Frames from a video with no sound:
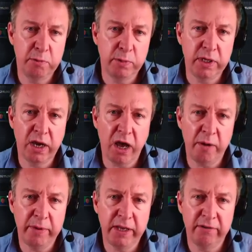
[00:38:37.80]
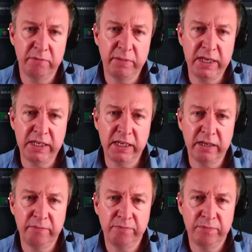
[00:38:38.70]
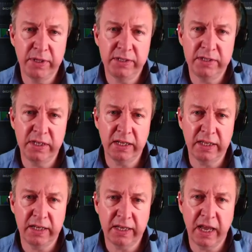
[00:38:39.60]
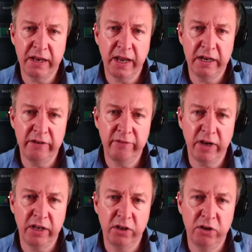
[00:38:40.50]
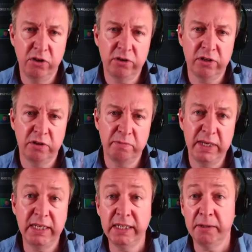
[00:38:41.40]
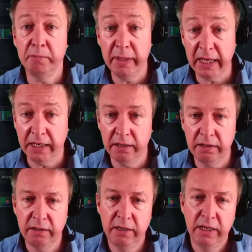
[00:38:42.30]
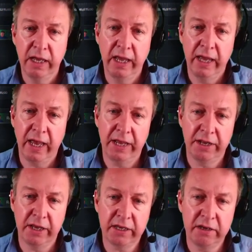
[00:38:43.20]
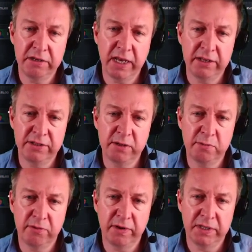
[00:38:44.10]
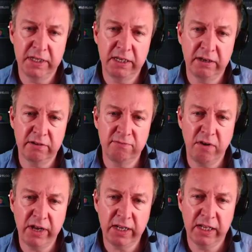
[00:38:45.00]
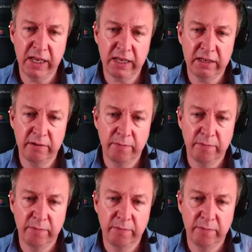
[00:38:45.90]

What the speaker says: We are up here in media. Let's select that again. And if I look at the media bin and I go down somewhere around here, I can right click